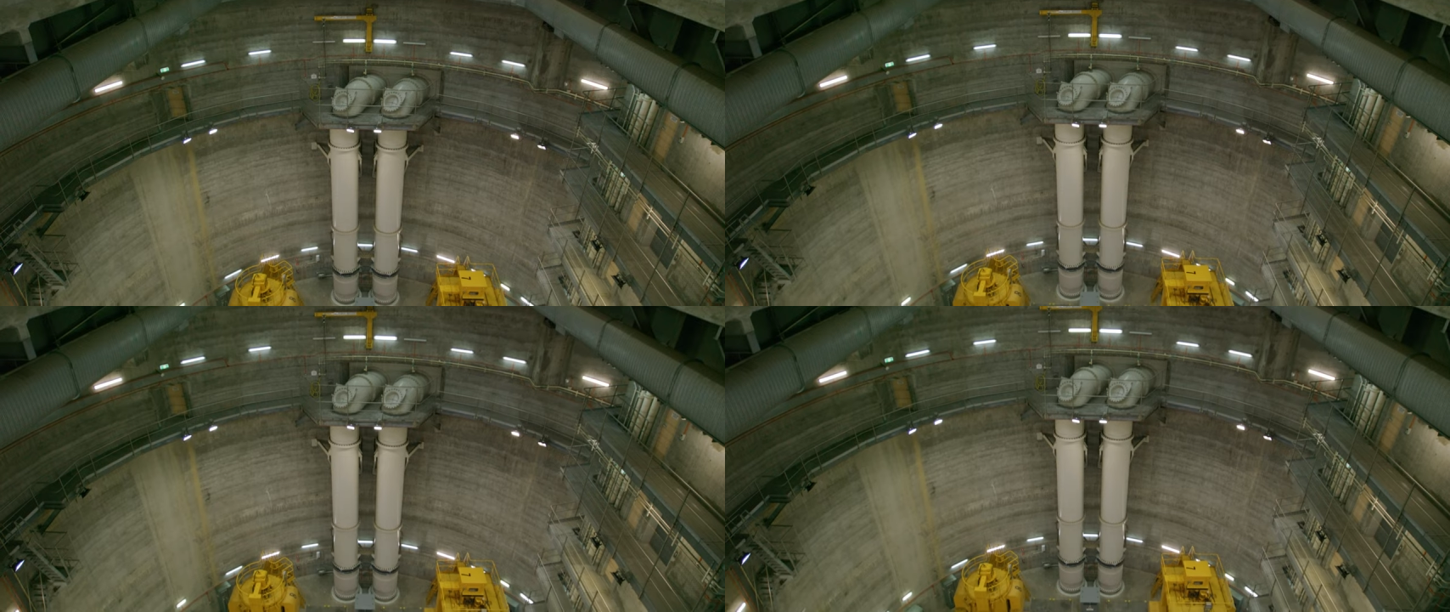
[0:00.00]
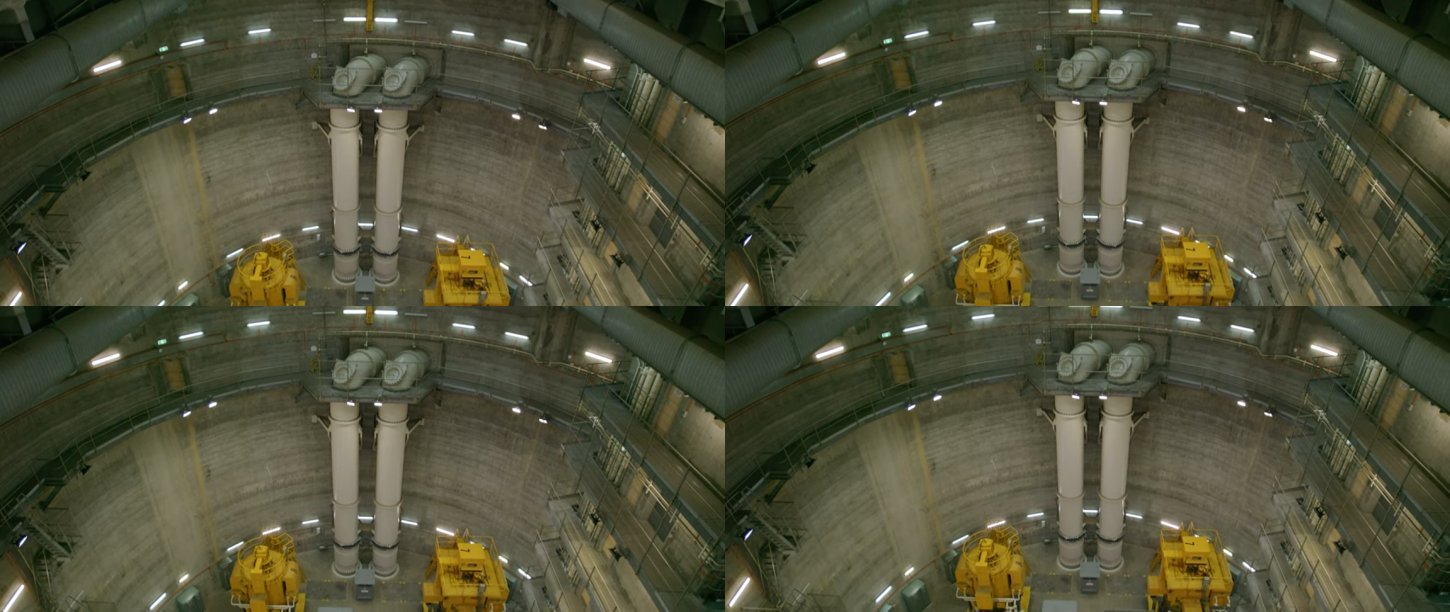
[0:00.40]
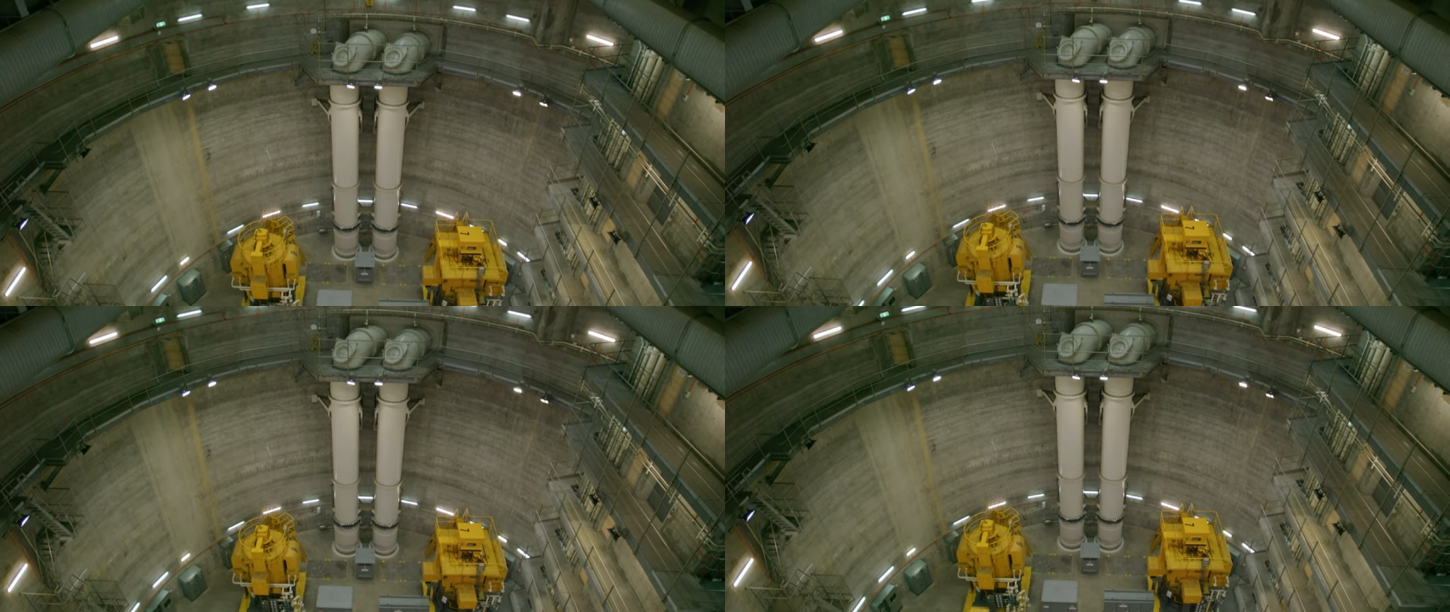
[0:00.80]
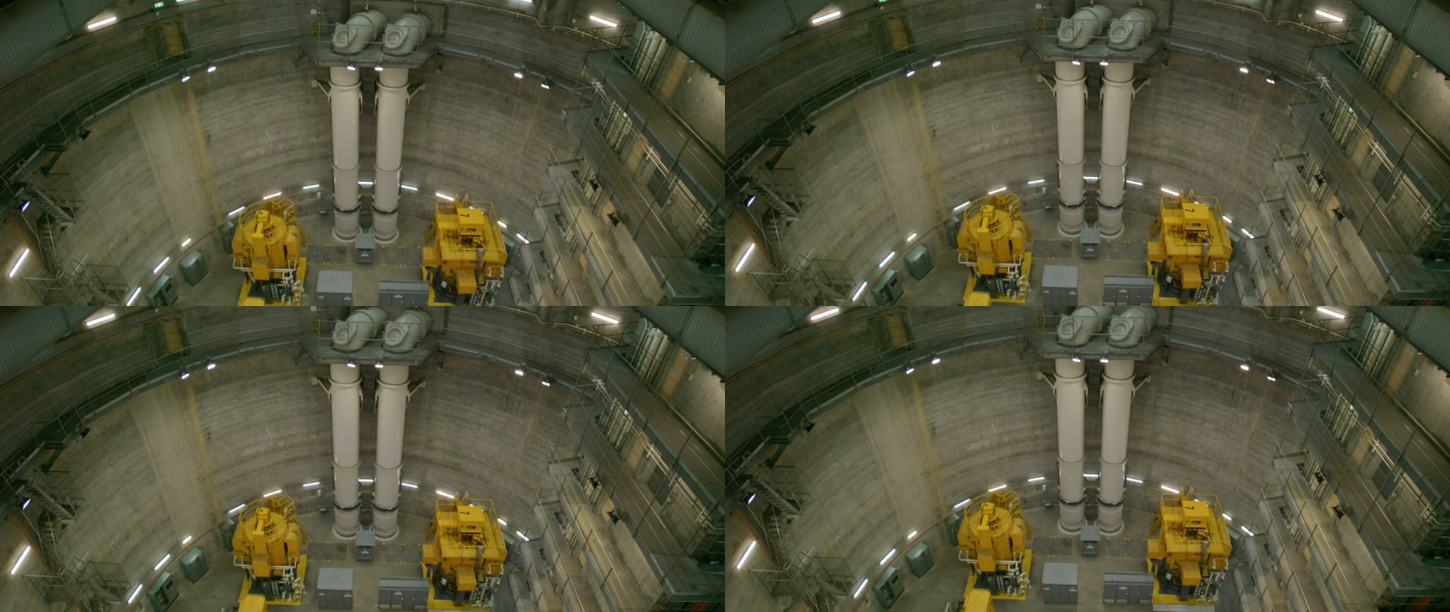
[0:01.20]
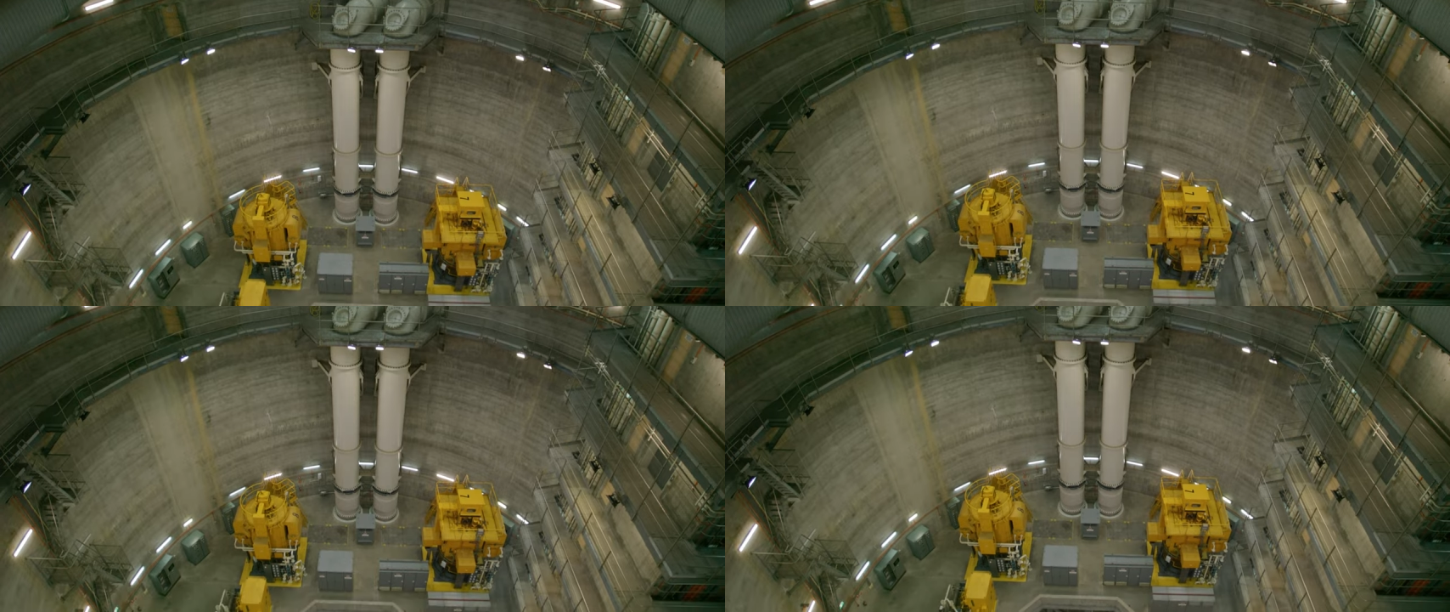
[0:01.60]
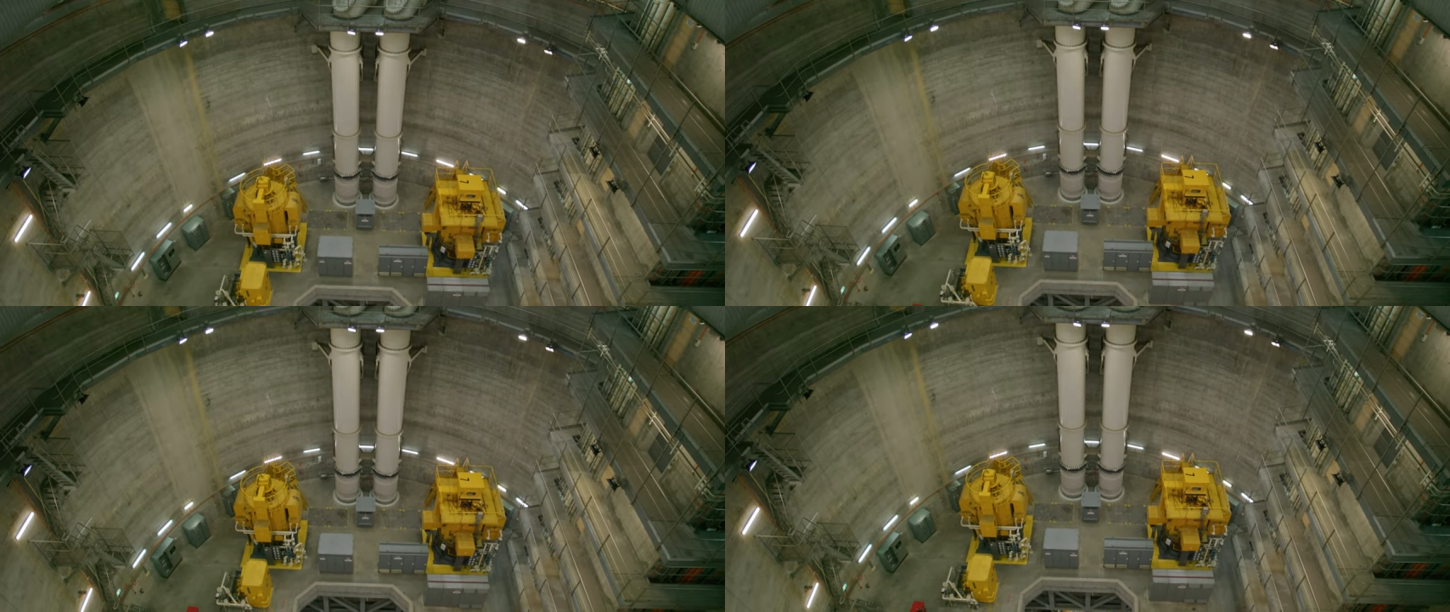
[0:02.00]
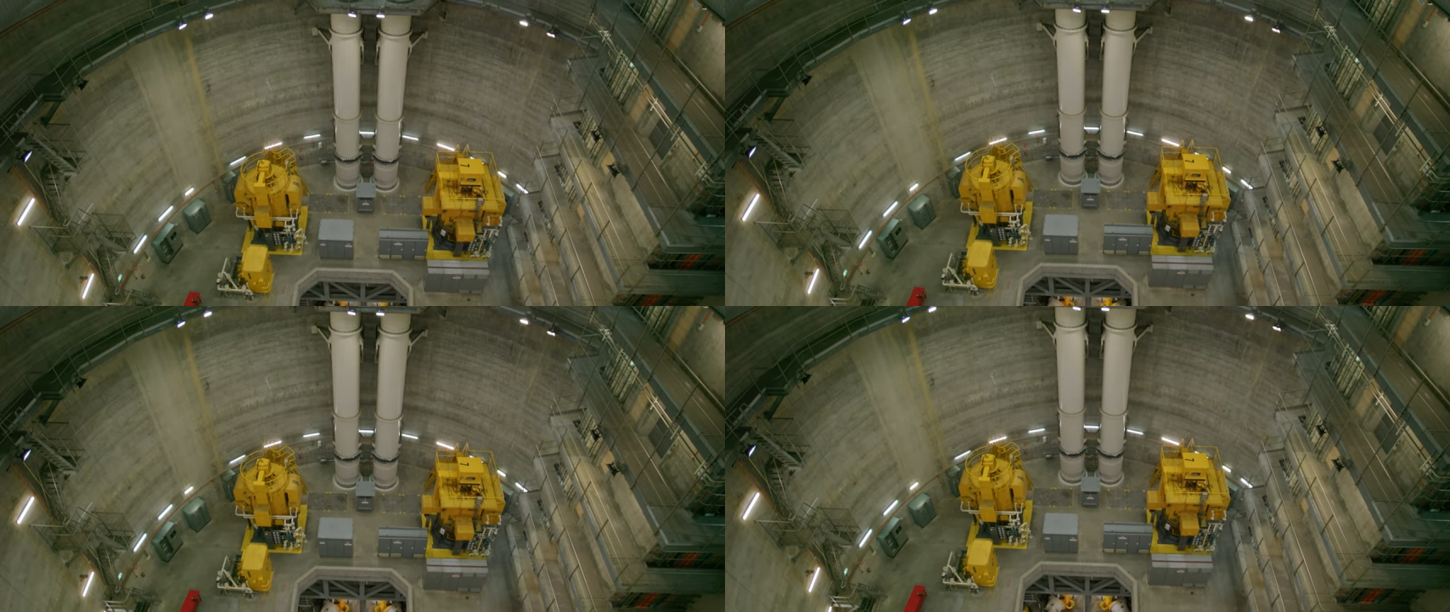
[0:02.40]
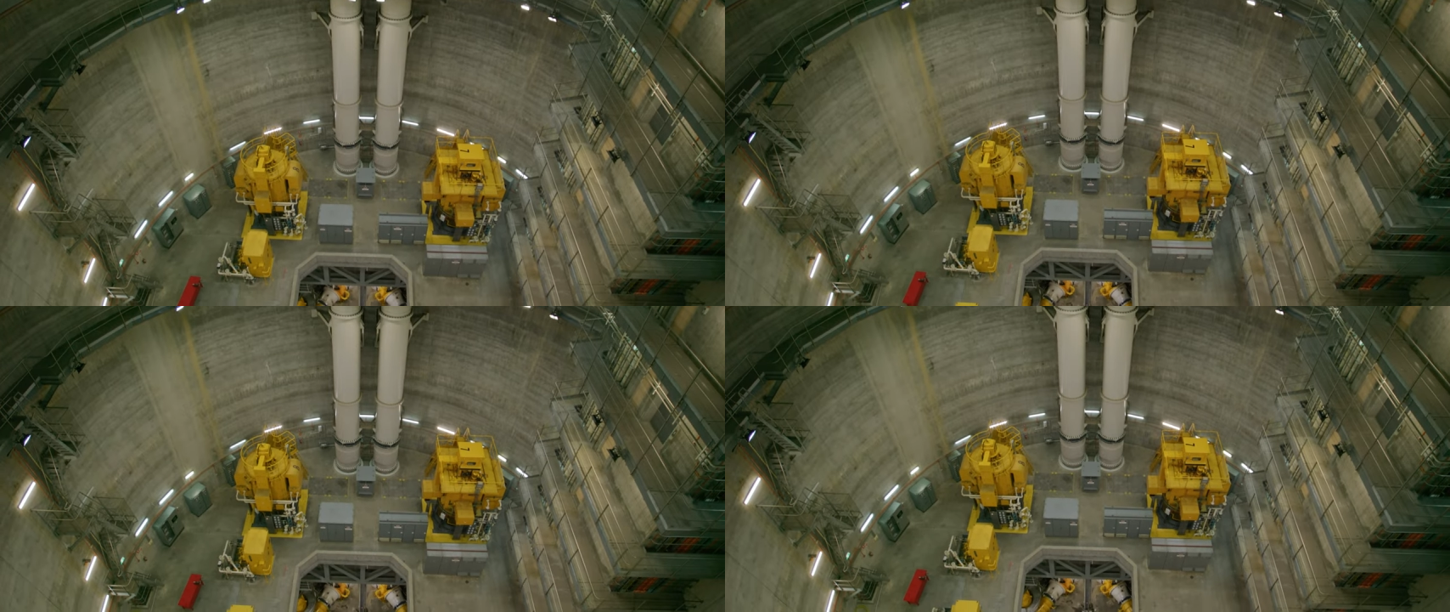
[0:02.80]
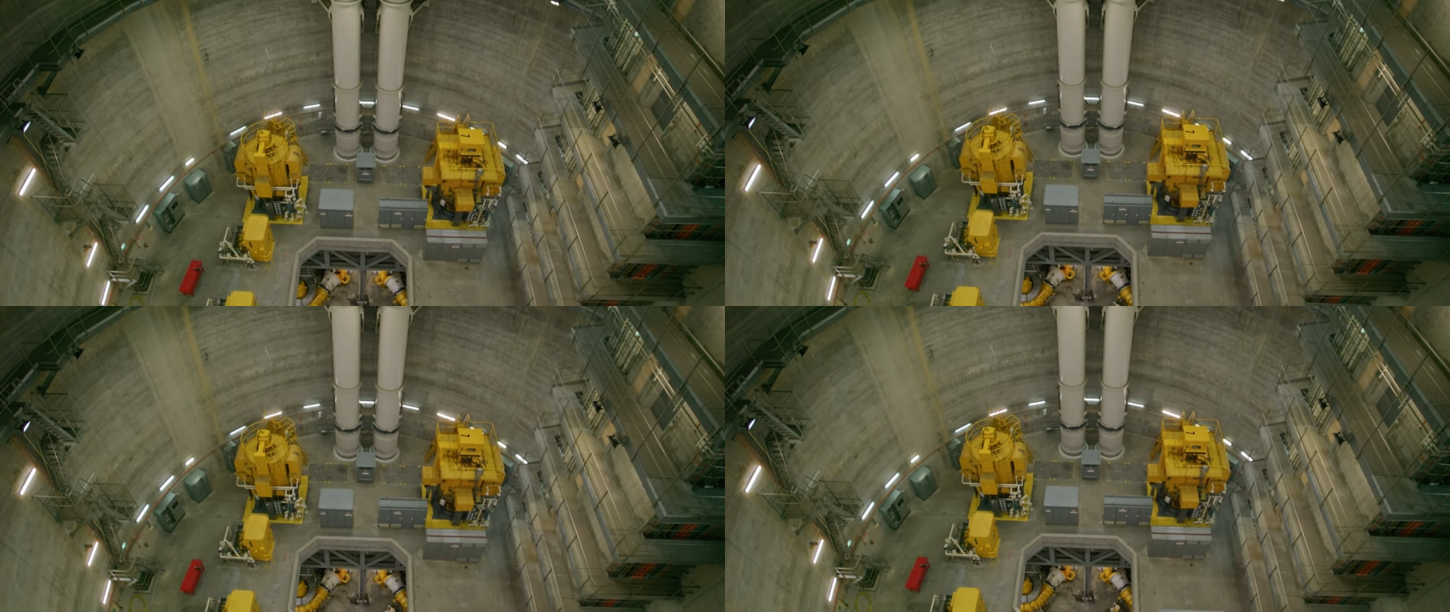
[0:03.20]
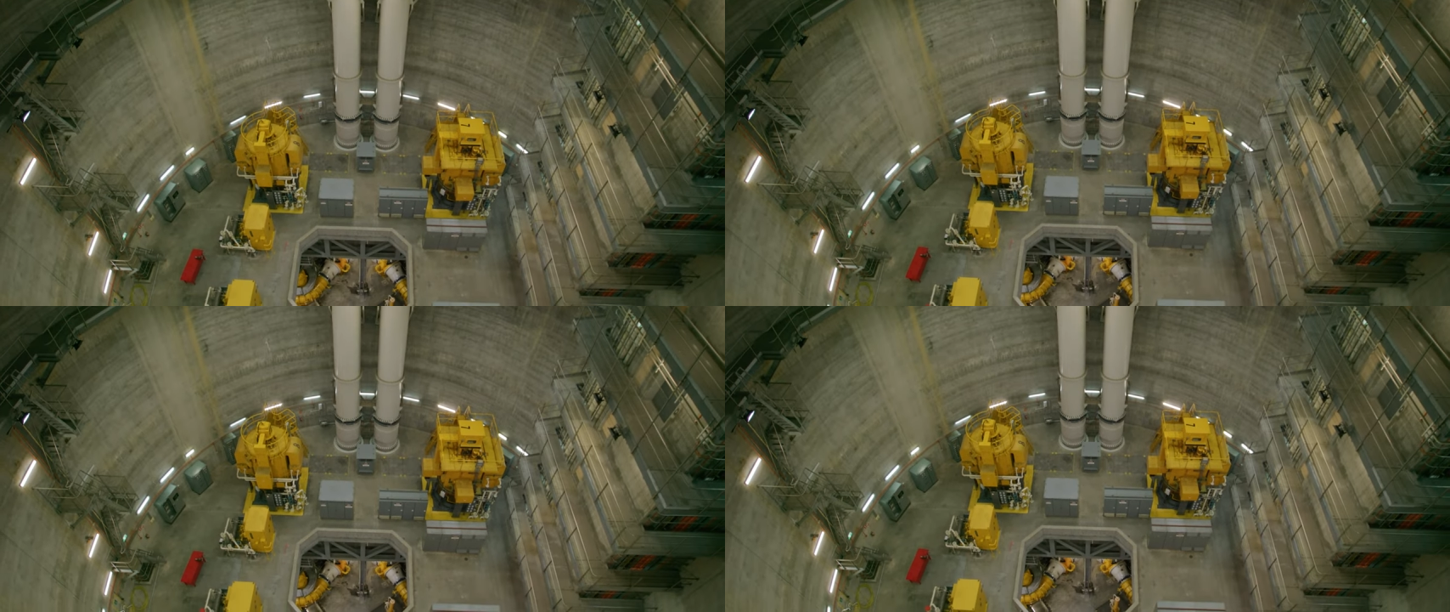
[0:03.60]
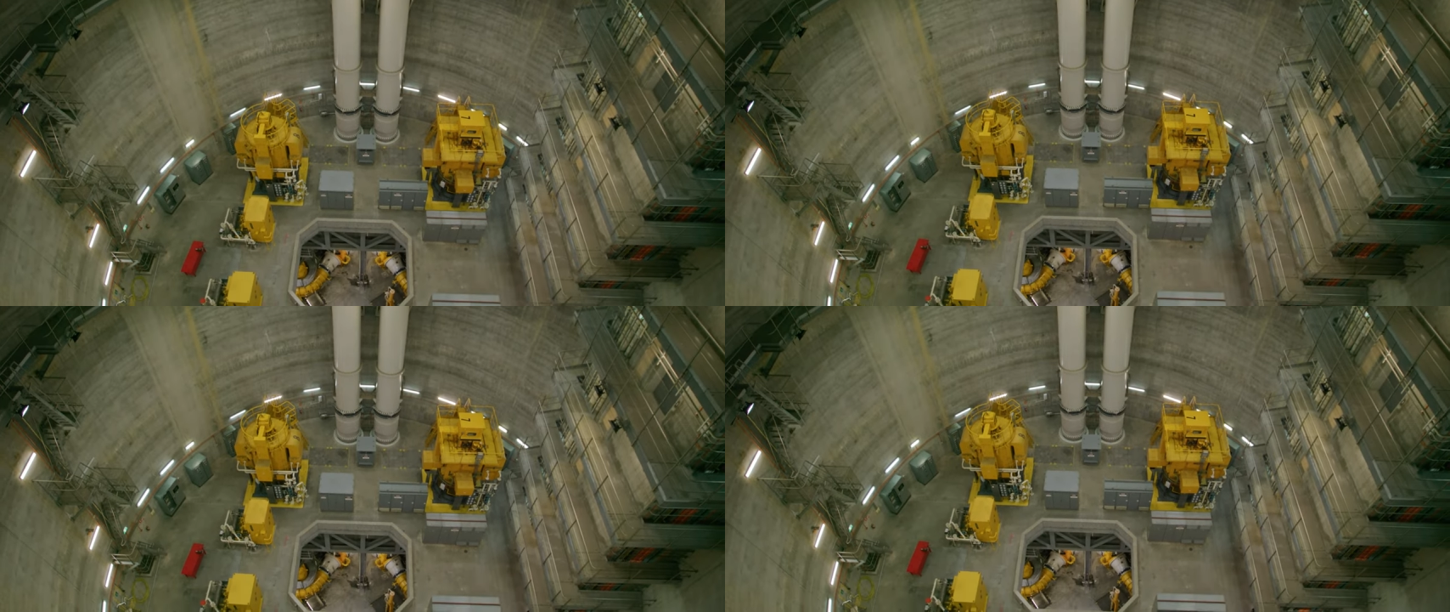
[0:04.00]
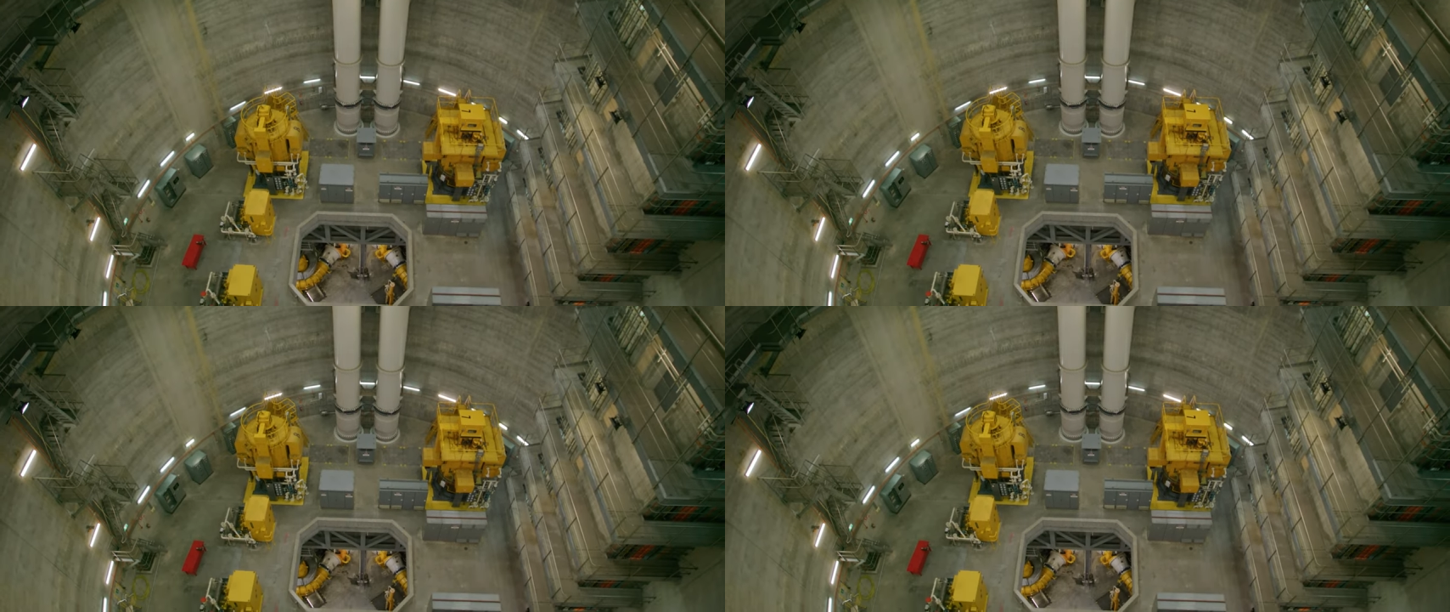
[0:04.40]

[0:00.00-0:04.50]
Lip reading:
No face is visible, so there are no lips to read.